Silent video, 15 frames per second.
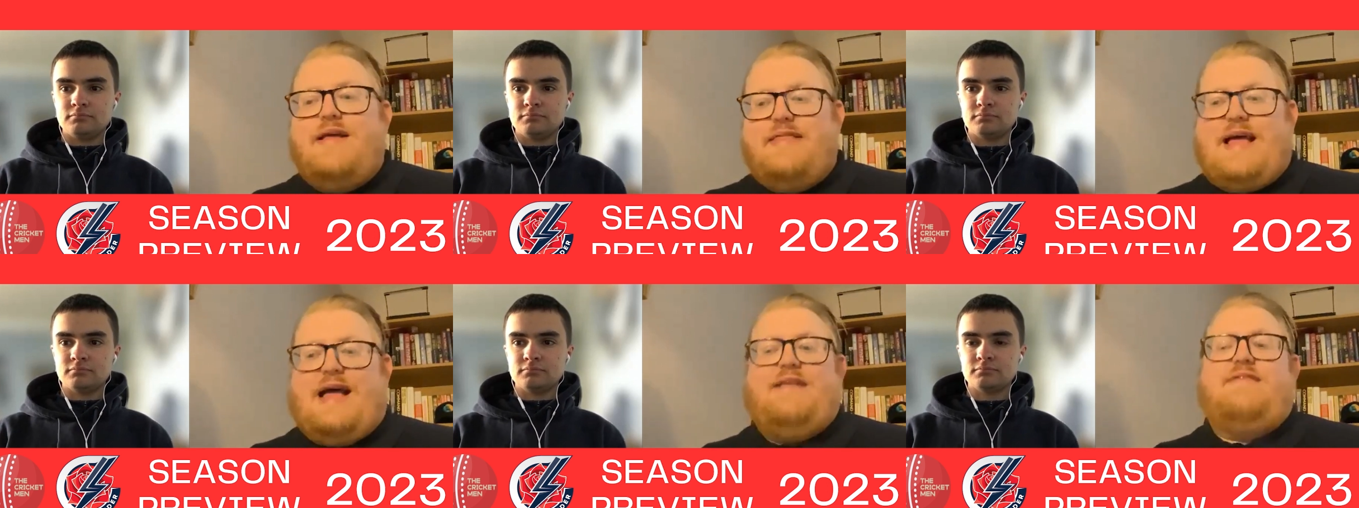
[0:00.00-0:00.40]

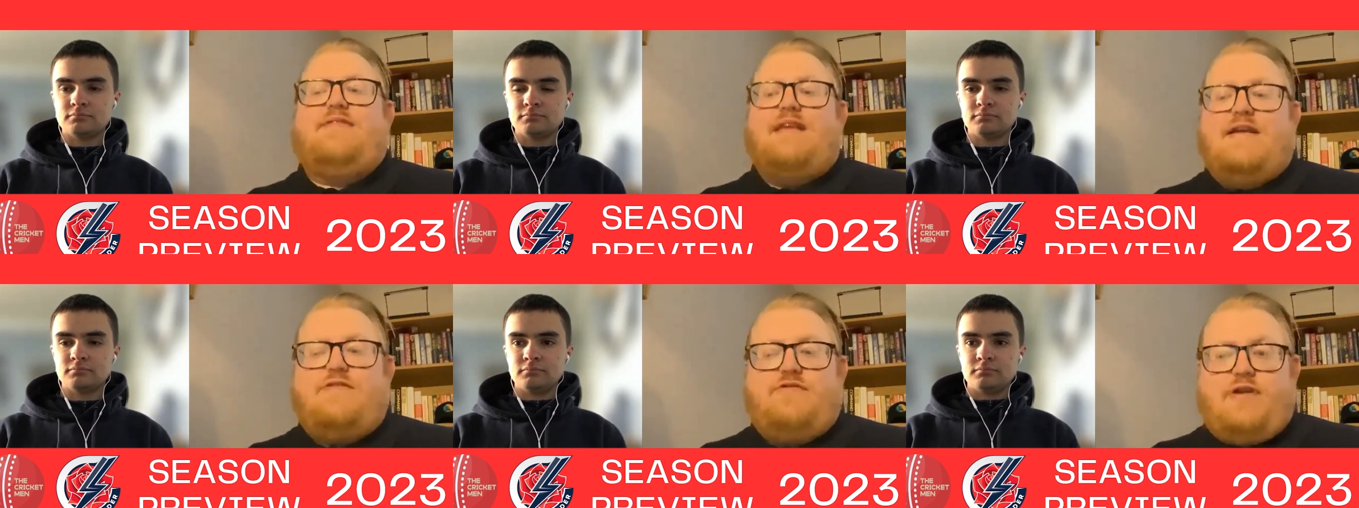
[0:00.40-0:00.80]
Speaker 1: that's
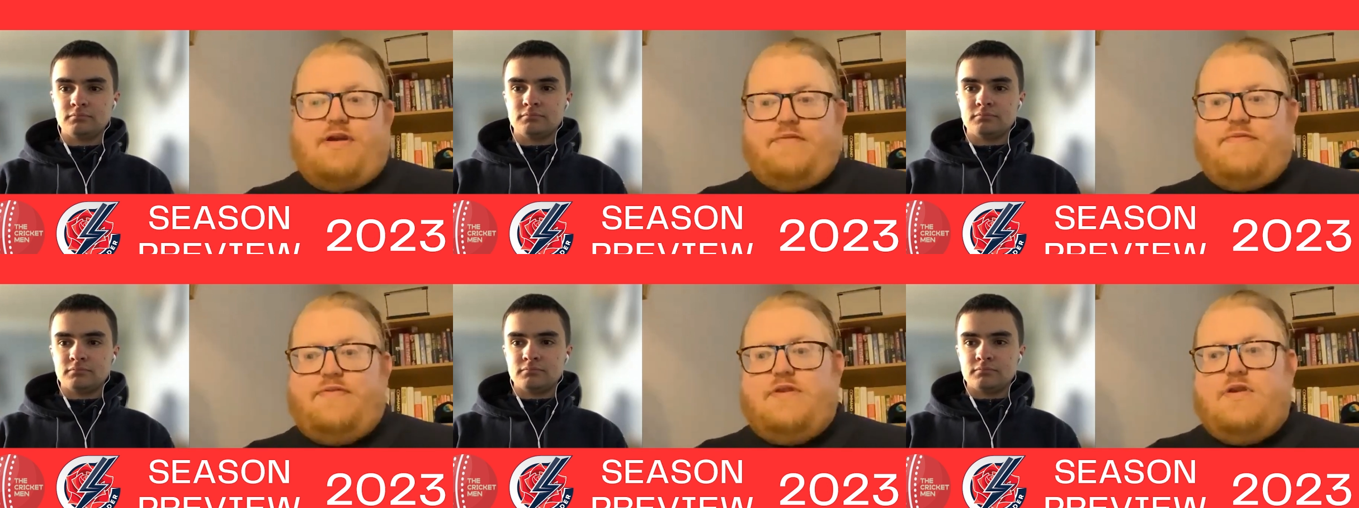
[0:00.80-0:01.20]
their
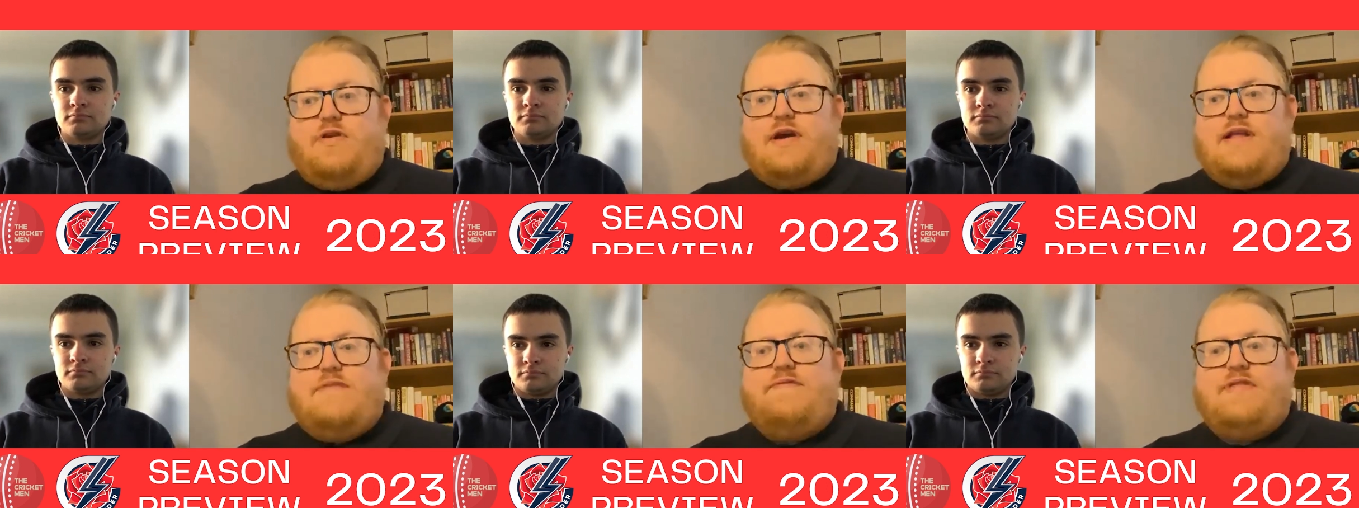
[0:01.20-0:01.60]
strength to
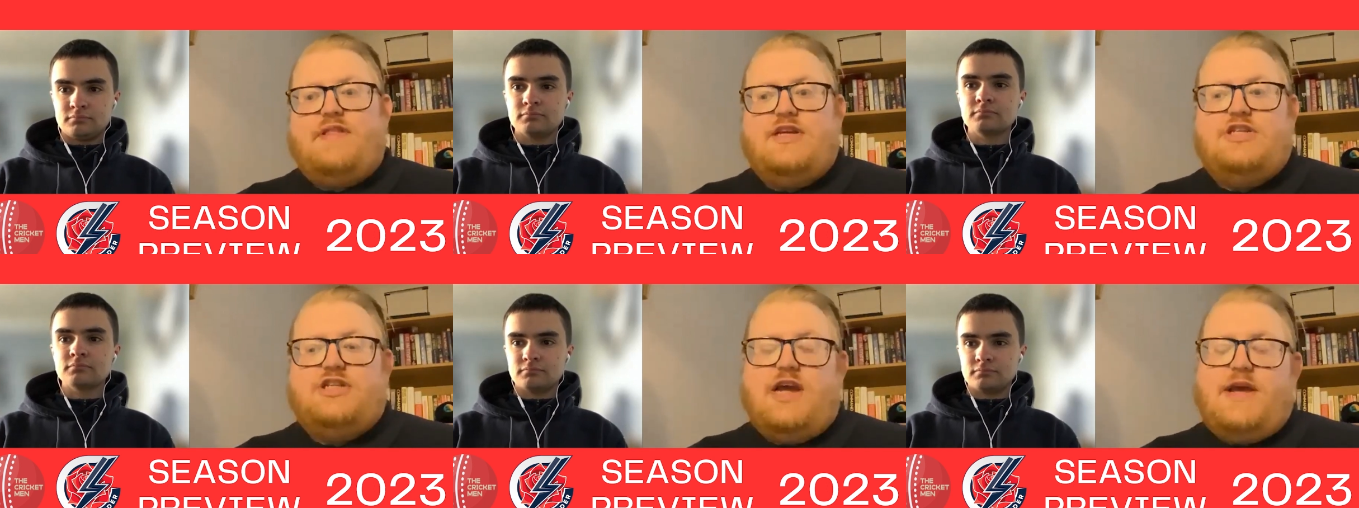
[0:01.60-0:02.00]
look at for
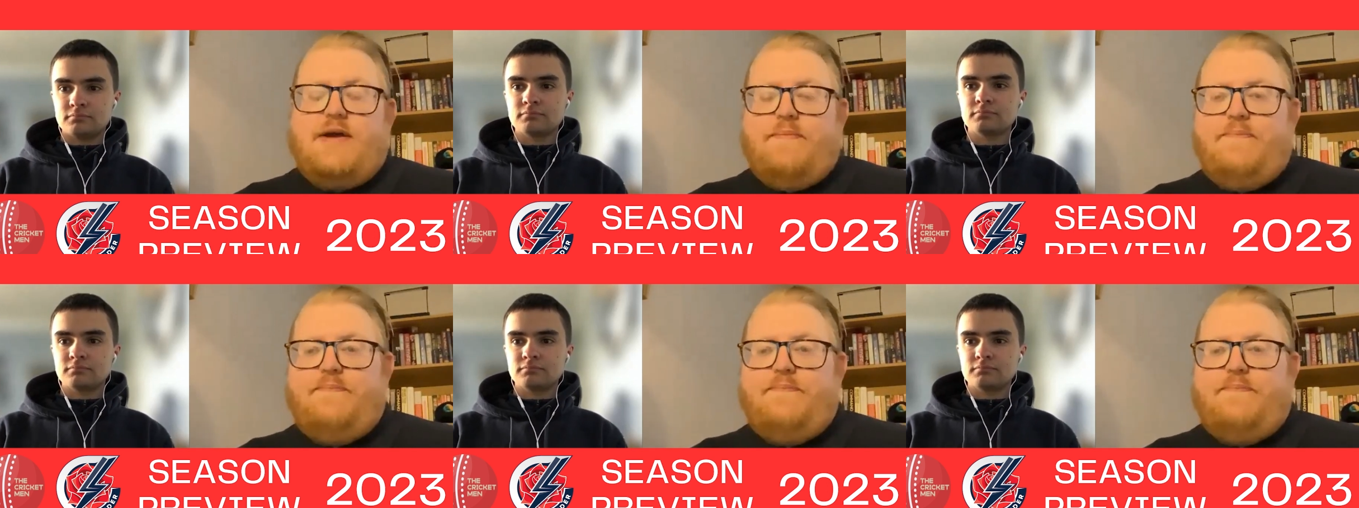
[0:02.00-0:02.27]
this year.